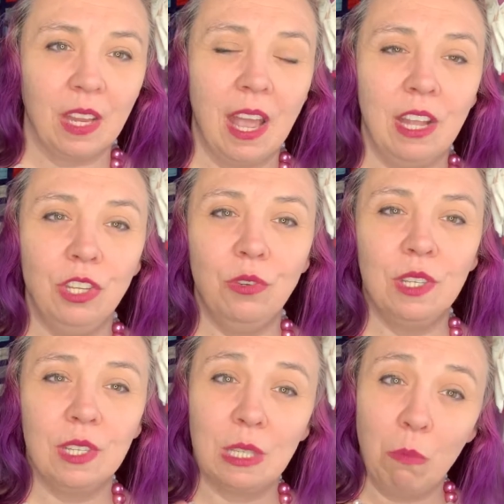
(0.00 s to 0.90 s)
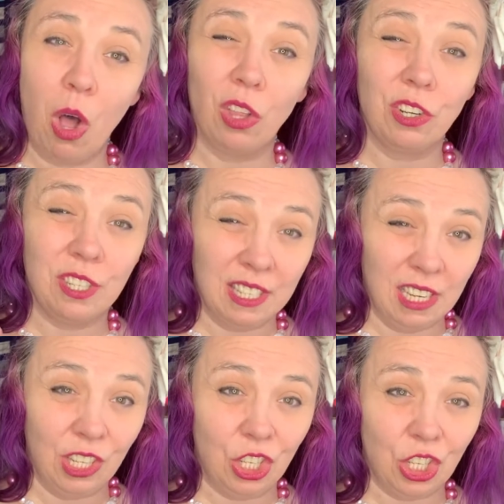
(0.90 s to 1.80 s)
and use a smaller
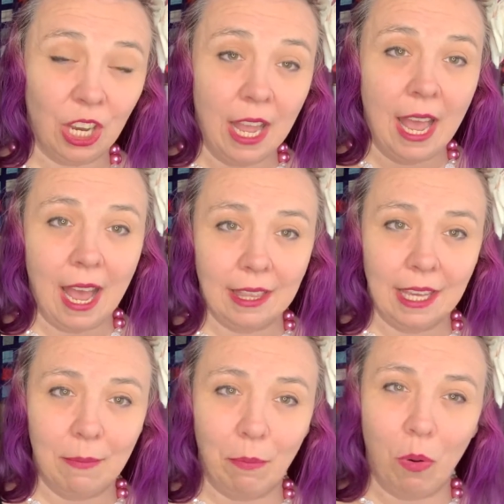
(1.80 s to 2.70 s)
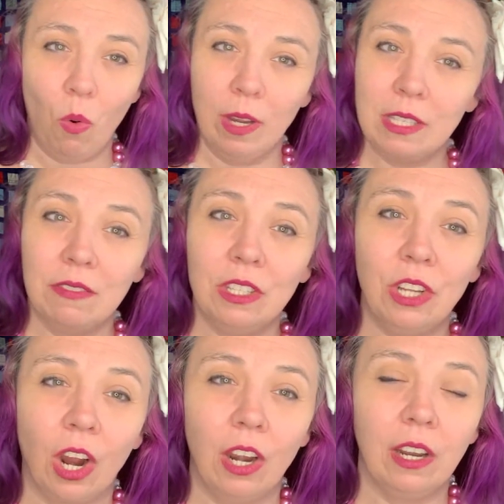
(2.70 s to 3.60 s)
stitch at the point of the
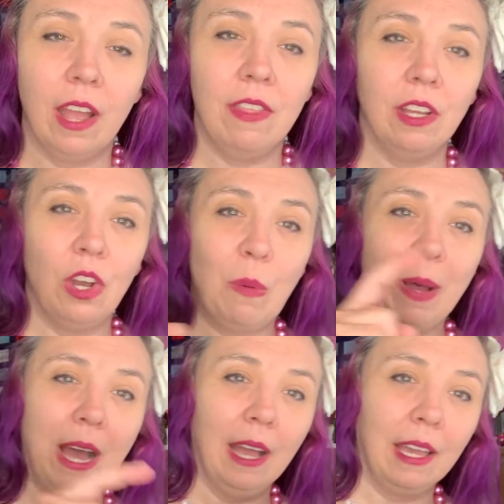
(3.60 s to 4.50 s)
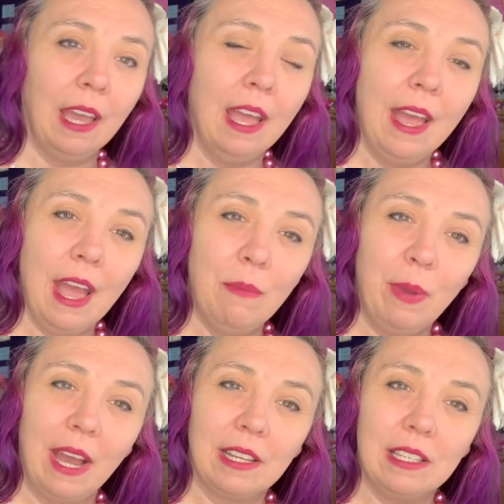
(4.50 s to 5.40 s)
dart and then go back and
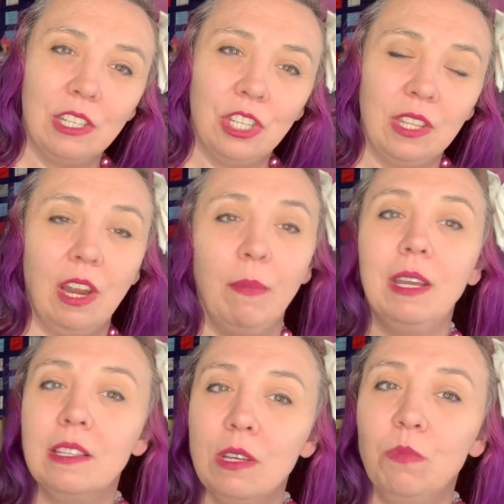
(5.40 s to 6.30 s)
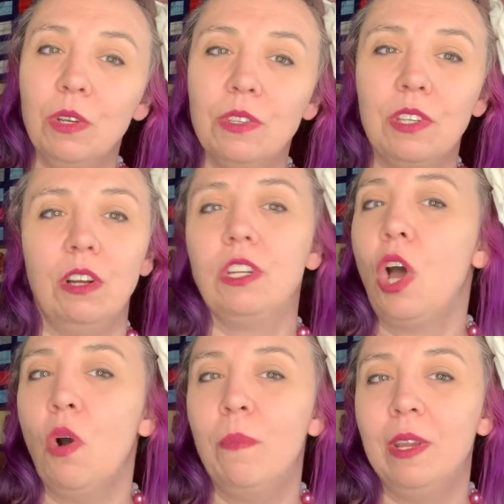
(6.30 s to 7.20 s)
back stitch in there, because it will start
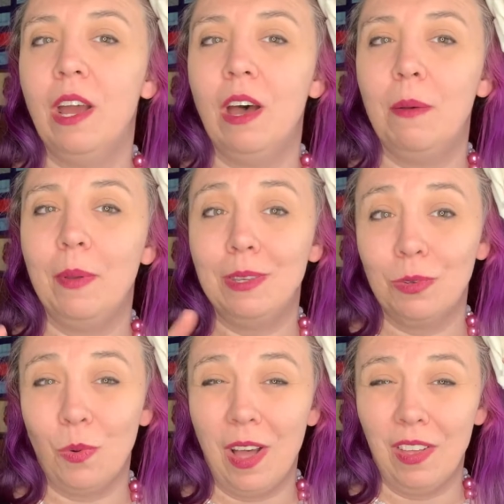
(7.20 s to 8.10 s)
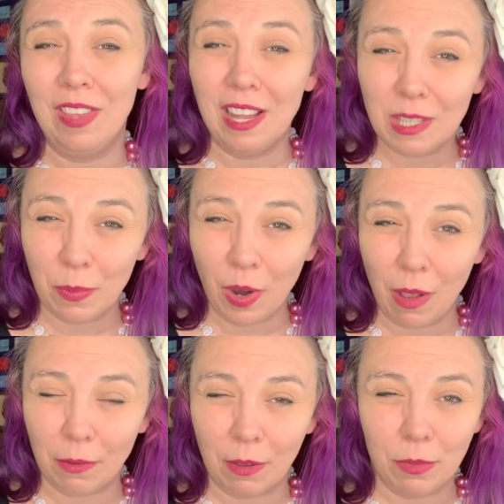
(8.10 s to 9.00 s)
to open up as well, and that's a
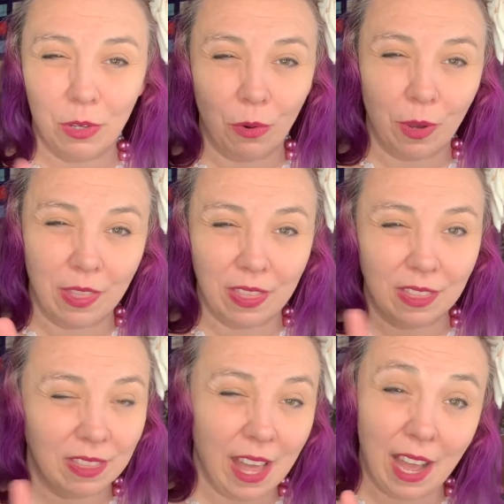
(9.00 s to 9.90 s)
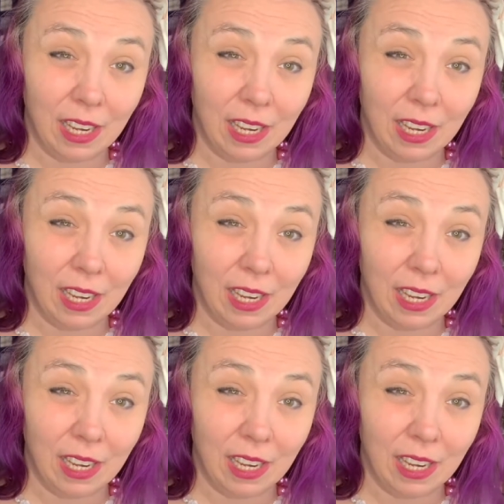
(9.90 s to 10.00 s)
problem. You don't want that